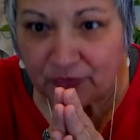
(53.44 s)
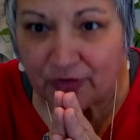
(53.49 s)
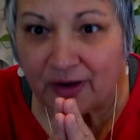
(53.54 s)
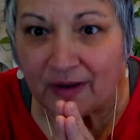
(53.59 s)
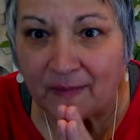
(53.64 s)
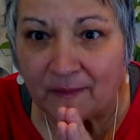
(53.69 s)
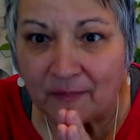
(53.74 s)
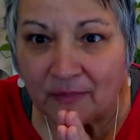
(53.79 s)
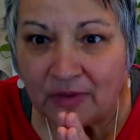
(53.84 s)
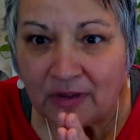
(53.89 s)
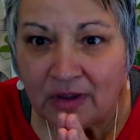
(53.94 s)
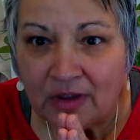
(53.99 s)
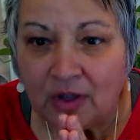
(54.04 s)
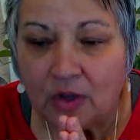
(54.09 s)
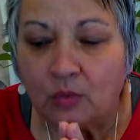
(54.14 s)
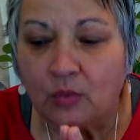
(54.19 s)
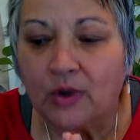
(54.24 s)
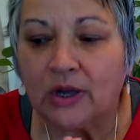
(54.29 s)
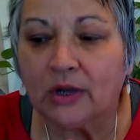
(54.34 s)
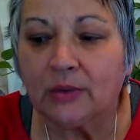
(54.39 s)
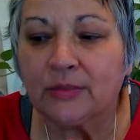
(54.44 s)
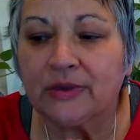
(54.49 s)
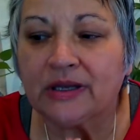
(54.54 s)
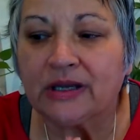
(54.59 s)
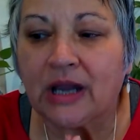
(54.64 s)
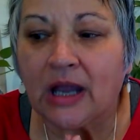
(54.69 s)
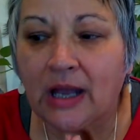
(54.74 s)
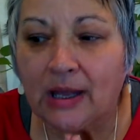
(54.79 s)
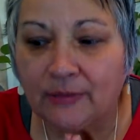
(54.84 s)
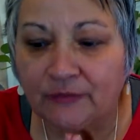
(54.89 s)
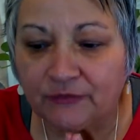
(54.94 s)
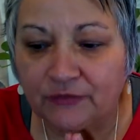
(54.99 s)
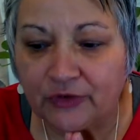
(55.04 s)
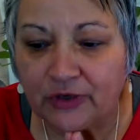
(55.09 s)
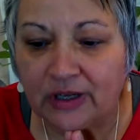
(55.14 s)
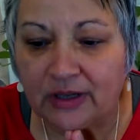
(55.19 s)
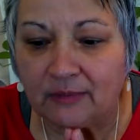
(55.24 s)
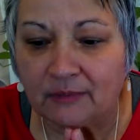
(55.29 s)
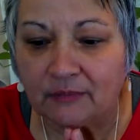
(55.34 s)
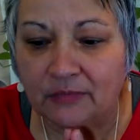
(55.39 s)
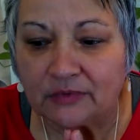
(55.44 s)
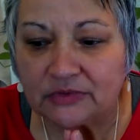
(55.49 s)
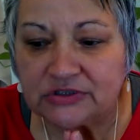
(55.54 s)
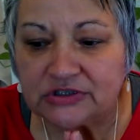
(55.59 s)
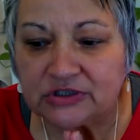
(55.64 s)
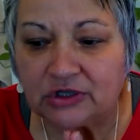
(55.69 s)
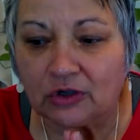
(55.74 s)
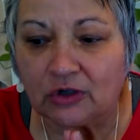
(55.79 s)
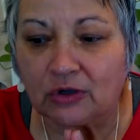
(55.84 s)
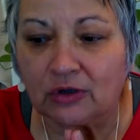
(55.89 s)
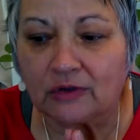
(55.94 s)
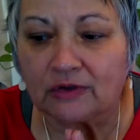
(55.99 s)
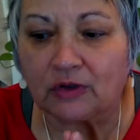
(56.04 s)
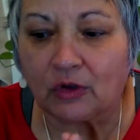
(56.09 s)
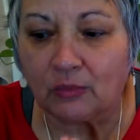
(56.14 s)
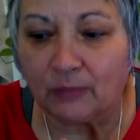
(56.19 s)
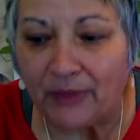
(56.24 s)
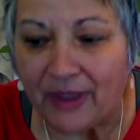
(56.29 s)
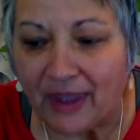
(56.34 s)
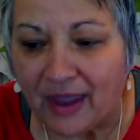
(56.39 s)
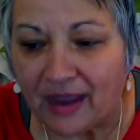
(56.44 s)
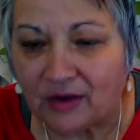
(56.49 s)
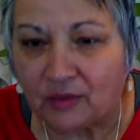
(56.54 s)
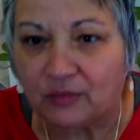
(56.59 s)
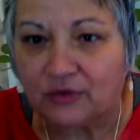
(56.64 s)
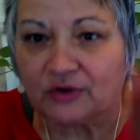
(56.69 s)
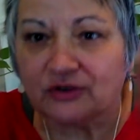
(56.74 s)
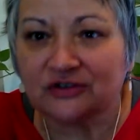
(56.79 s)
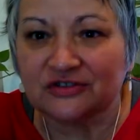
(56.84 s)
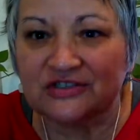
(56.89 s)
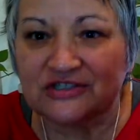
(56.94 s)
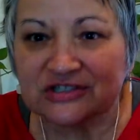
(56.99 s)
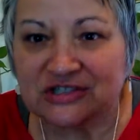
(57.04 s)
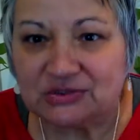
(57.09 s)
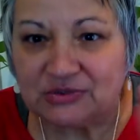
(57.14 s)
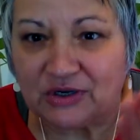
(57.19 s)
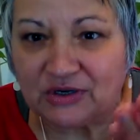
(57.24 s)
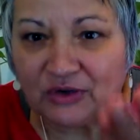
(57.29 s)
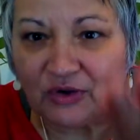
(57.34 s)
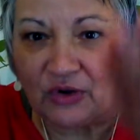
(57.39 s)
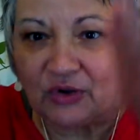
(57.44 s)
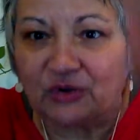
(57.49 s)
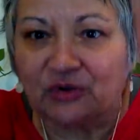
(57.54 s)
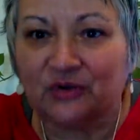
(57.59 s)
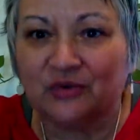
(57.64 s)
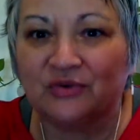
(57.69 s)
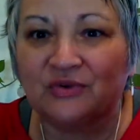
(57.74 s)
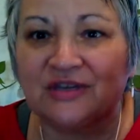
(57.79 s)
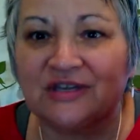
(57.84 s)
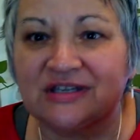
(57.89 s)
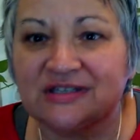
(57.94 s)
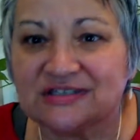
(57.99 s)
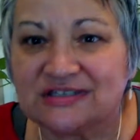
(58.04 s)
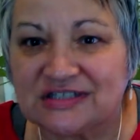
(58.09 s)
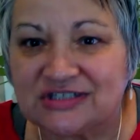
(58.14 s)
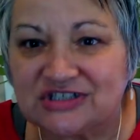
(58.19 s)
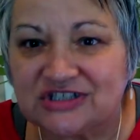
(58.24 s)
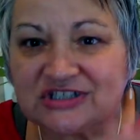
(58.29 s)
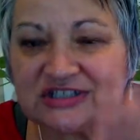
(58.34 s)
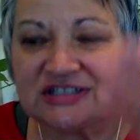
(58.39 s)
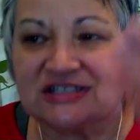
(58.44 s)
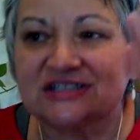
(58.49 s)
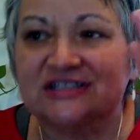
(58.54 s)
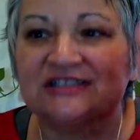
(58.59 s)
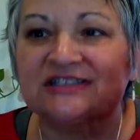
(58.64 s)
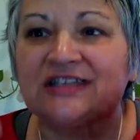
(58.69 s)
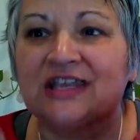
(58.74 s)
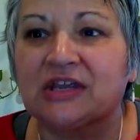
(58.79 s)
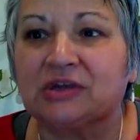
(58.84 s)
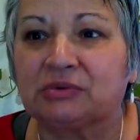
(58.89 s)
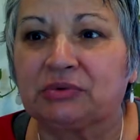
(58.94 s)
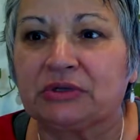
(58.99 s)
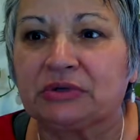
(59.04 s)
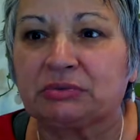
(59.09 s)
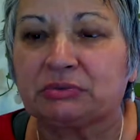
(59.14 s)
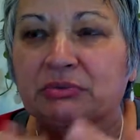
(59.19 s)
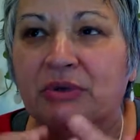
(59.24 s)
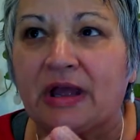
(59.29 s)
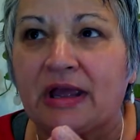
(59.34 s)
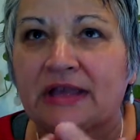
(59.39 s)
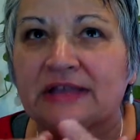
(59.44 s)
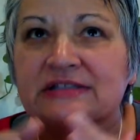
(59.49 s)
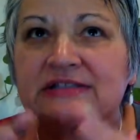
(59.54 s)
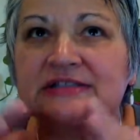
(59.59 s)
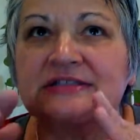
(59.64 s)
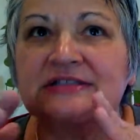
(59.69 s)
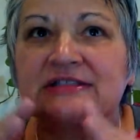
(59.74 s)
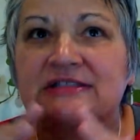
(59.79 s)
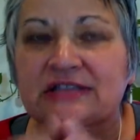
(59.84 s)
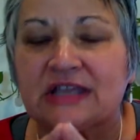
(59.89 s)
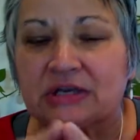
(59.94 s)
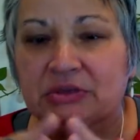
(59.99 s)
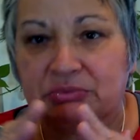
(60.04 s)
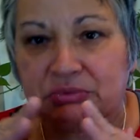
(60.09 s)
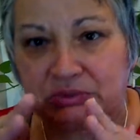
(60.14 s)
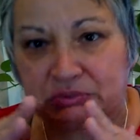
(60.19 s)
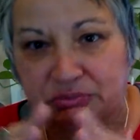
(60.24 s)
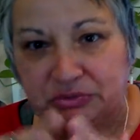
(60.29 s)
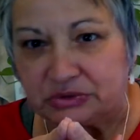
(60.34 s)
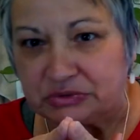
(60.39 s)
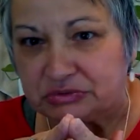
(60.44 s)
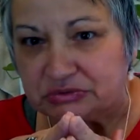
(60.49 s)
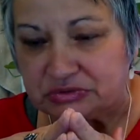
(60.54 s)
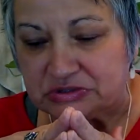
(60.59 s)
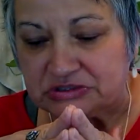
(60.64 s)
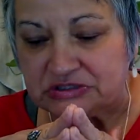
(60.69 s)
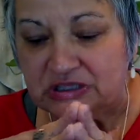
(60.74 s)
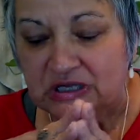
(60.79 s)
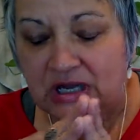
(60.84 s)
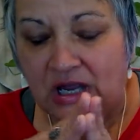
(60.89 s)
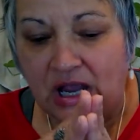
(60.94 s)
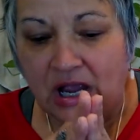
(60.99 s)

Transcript: from. Where we come from, to go backwards to our own indigenous sacred rights and sacred roots.